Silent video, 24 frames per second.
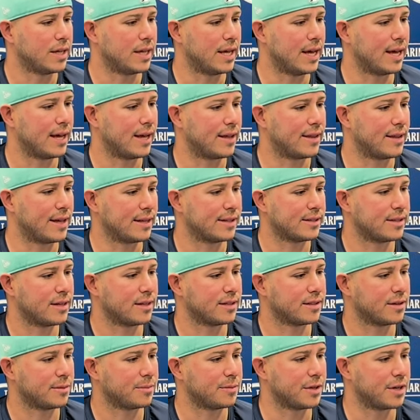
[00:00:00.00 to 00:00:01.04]
Yeah, that's
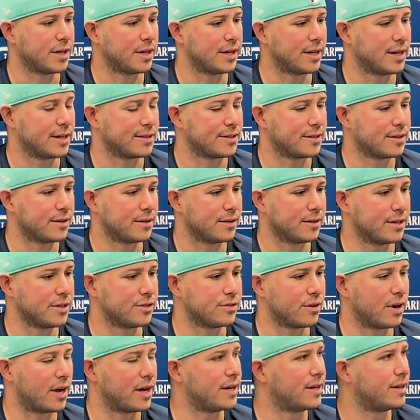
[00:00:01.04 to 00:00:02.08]
not something I necessarily
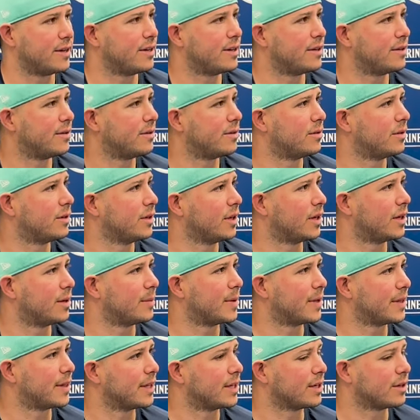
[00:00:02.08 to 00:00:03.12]
tried to do.
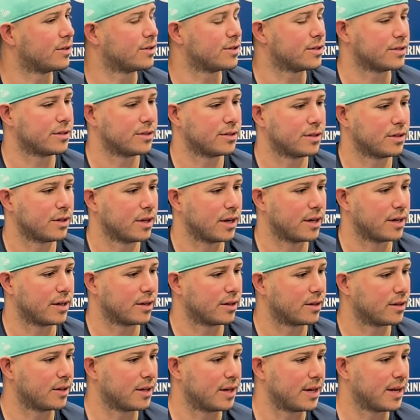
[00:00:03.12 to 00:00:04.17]
I think just kind
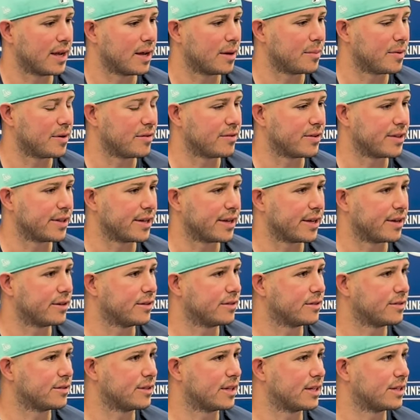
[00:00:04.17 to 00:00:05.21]
of cleaning up everything
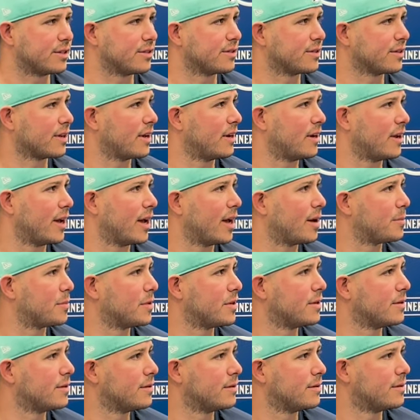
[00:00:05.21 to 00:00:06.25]
else, that just kind of
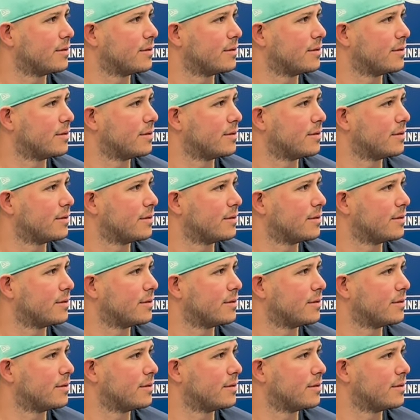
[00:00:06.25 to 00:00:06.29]
happened.